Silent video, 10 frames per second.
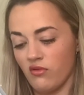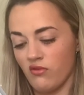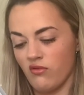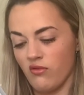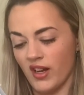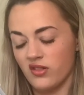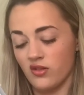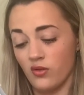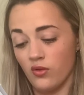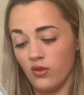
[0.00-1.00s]

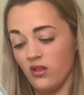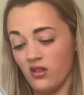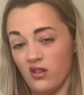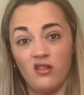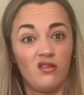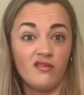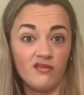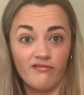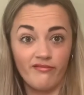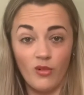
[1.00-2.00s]
Russell,
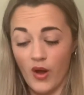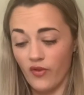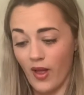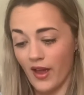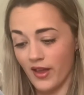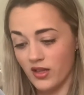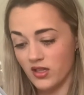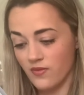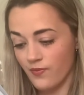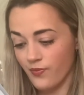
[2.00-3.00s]
whatever that is,
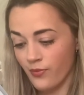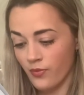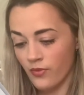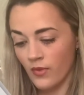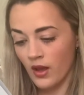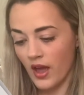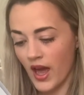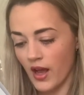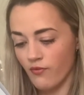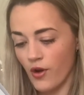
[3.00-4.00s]

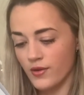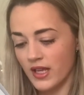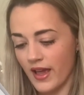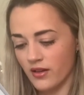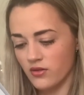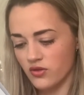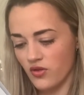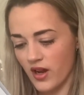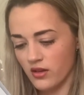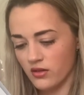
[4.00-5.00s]
and rose
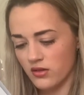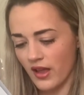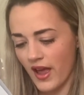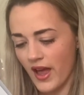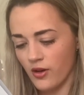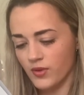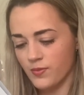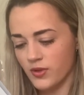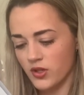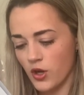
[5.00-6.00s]
extracts that helps
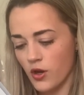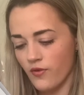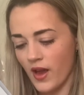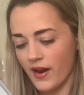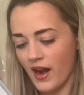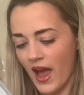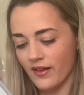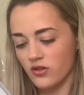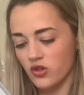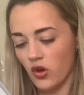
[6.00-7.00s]
preserve and
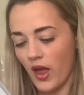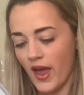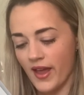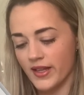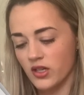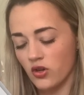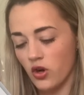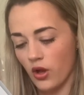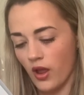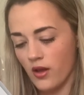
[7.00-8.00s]
enhance your hair's
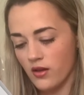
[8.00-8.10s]
colour.